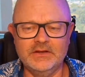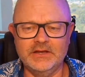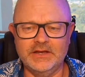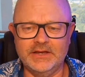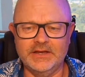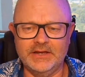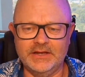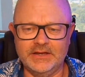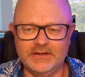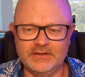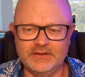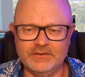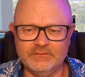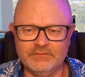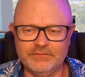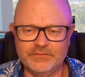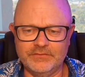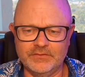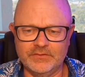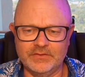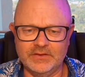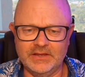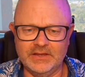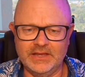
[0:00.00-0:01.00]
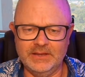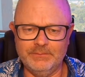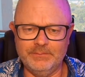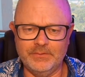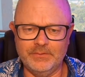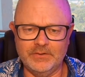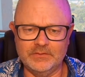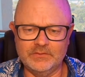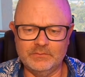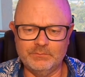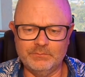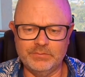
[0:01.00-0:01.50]
for the
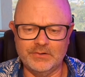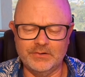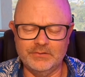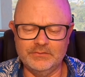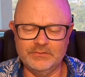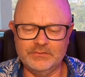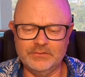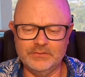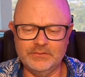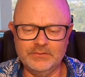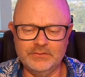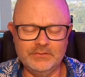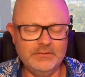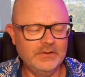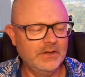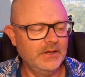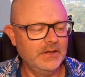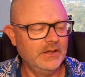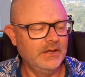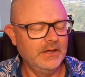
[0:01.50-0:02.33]
AirPods Pro 2.